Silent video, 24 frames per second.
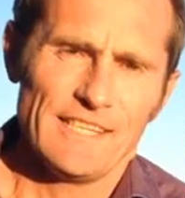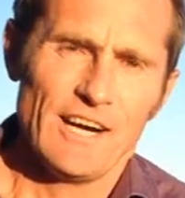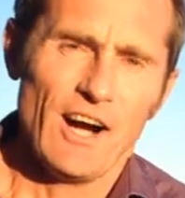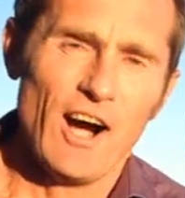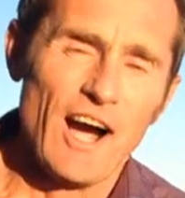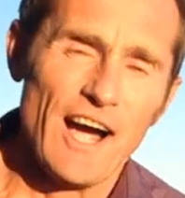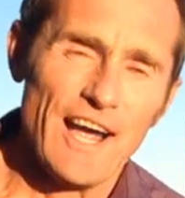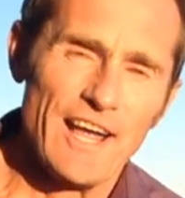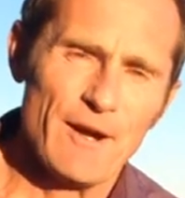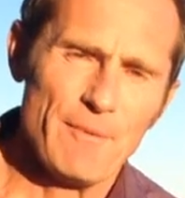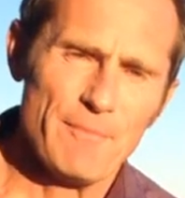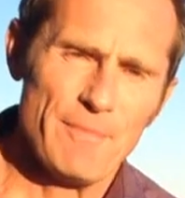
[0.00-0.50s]

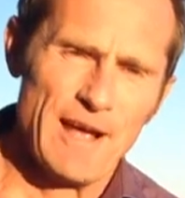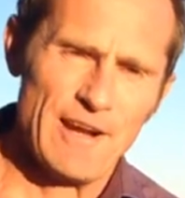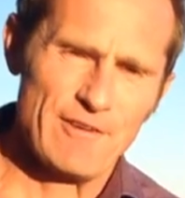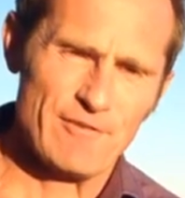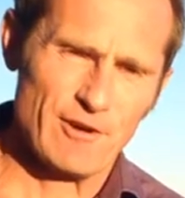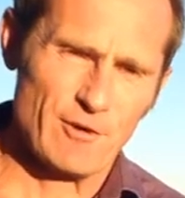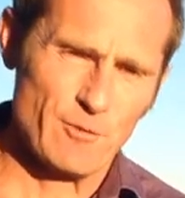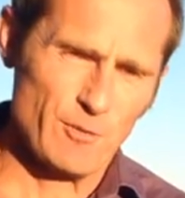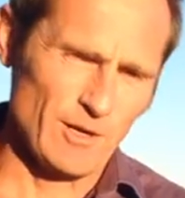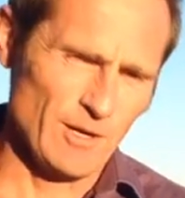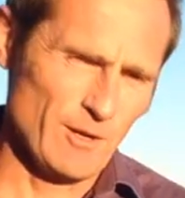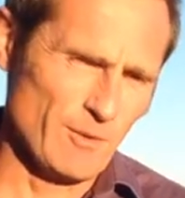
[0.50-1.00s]
Hi, I'm
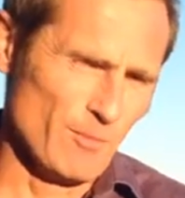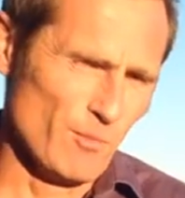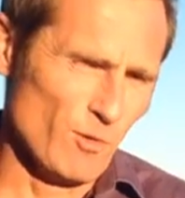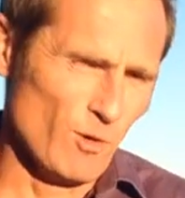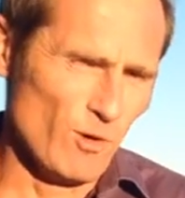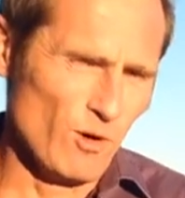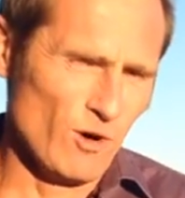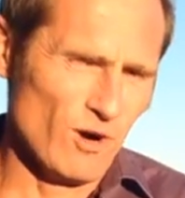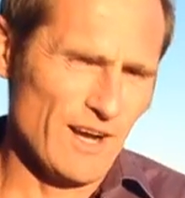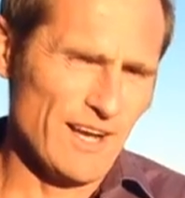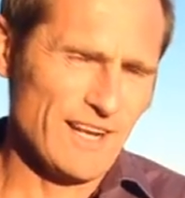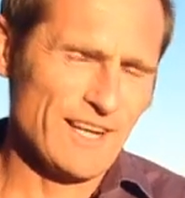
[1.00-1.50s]
Patrick William
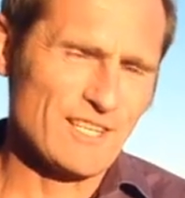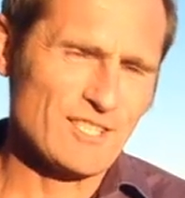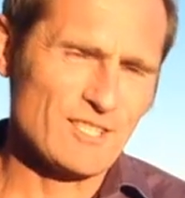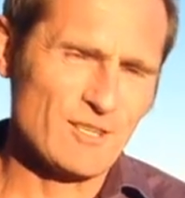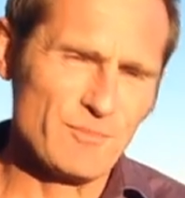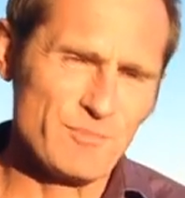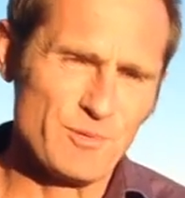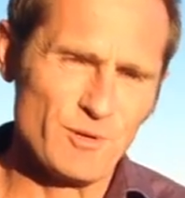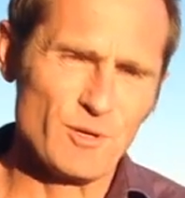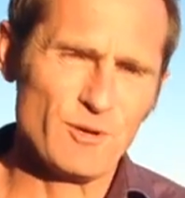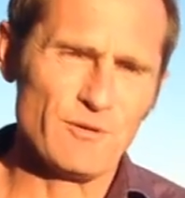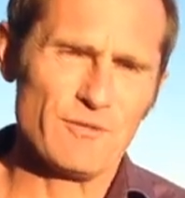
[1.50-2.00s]
Moore, and it's
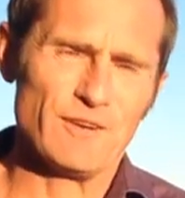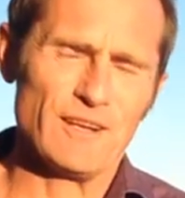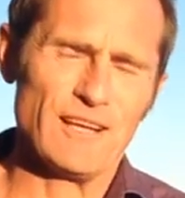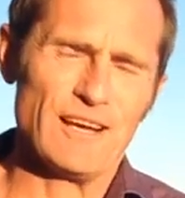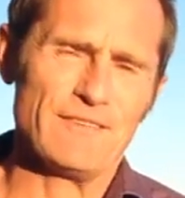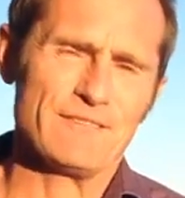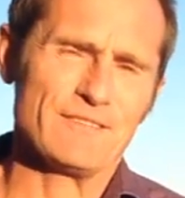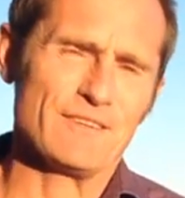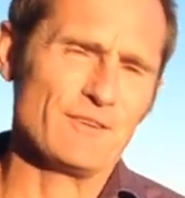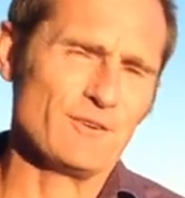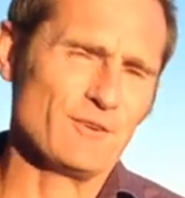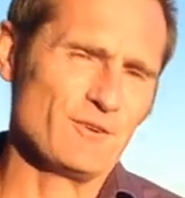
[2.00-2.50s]
a beautiful
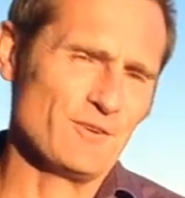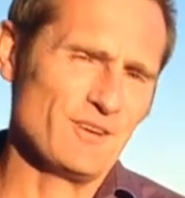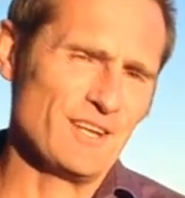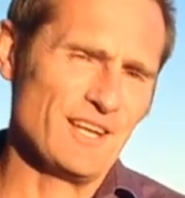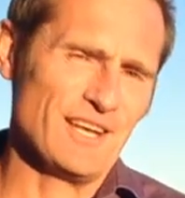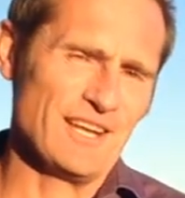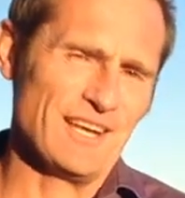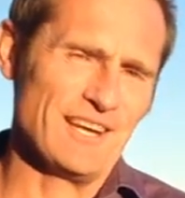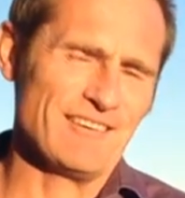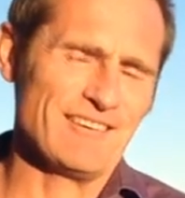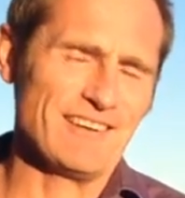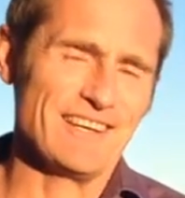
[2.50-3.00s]
afternoon
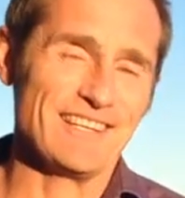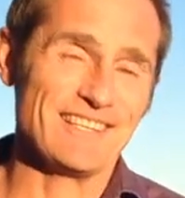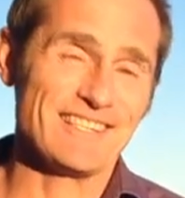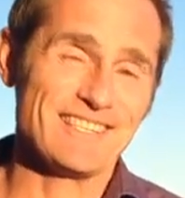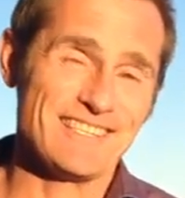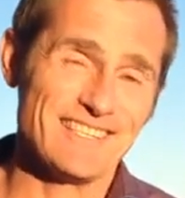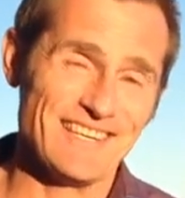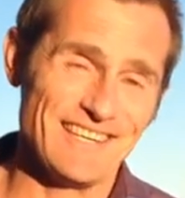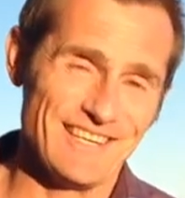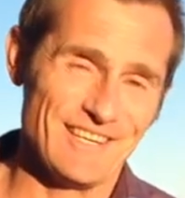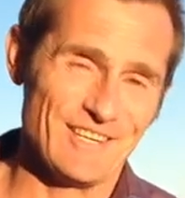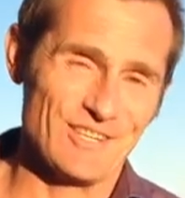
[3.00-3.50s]
here in
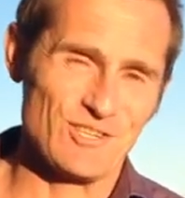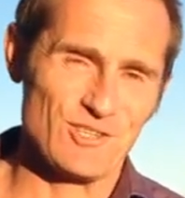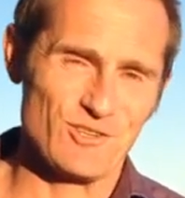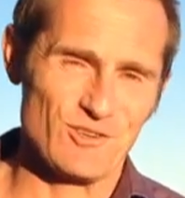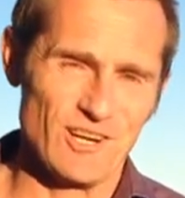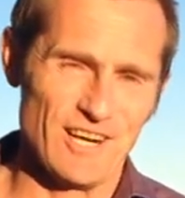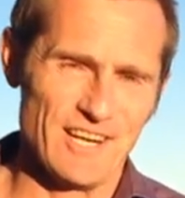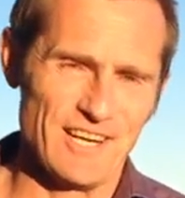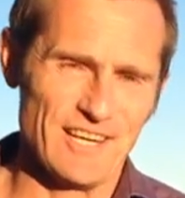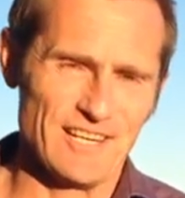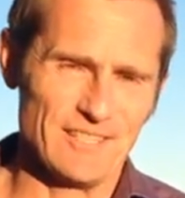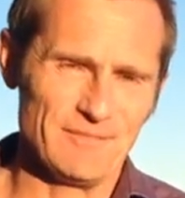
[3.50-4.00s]
Sydney,
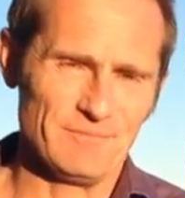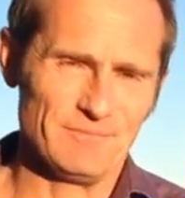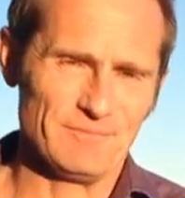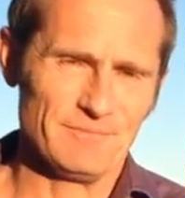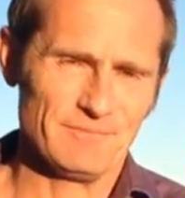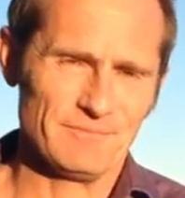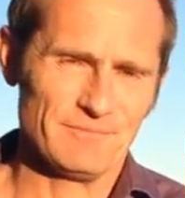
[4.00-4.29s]
Australia.